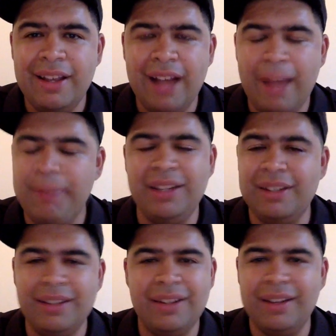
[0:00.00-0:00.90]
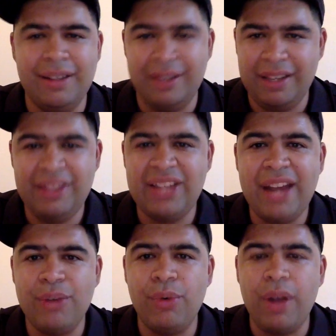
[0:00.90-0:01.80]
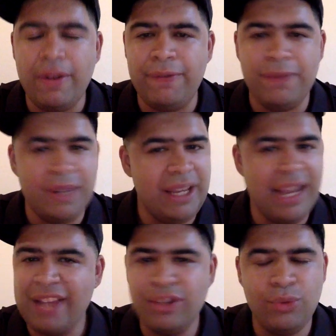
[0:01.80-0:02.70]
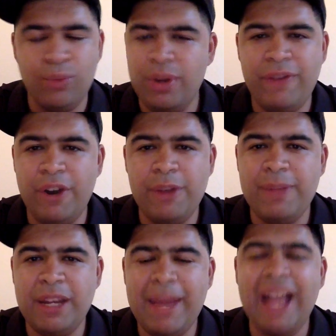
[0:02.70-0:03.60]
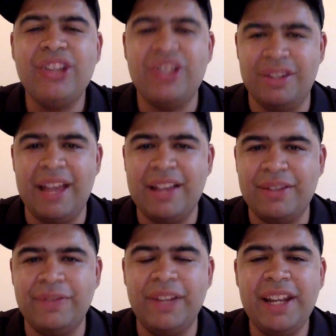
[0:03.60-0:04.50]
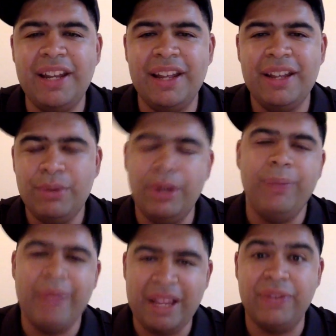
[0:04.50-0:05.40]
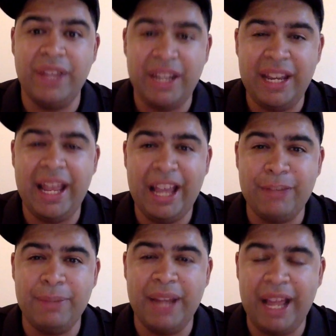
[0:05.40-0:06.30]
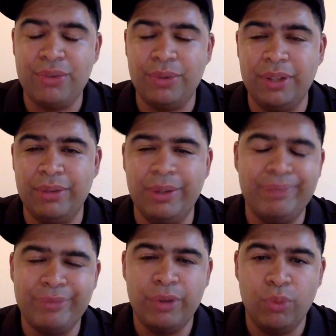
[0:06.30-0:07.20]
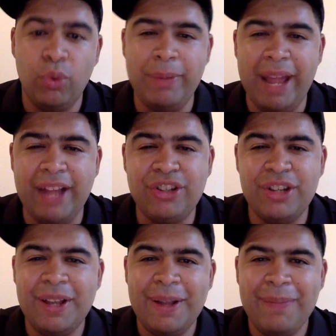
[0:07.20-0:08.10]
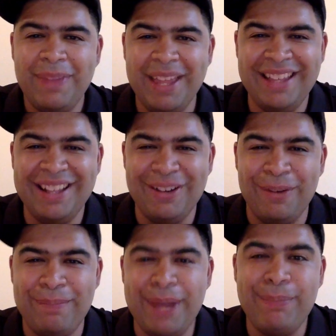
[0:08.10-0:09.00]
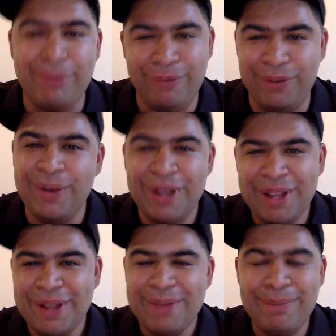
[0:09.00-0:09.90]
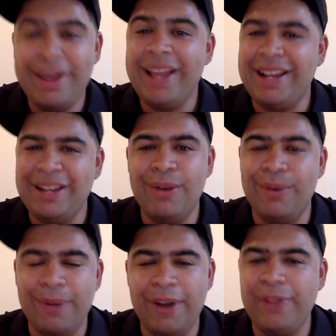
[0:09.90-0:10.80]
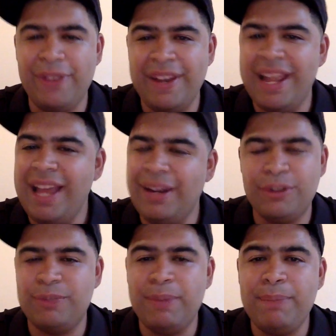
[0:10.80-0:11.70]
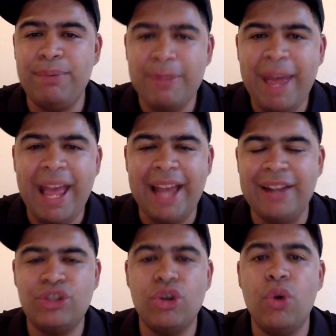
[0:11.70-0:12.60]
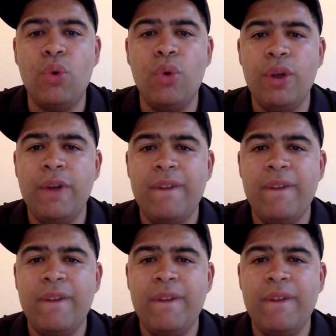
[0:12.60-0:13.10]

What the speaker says: I mean, he's had it rough. He hasn't won very many matches as of late. Well, as of late, he has been actually, one match on pay-per-view. But, other than that, it's been pretty bad. So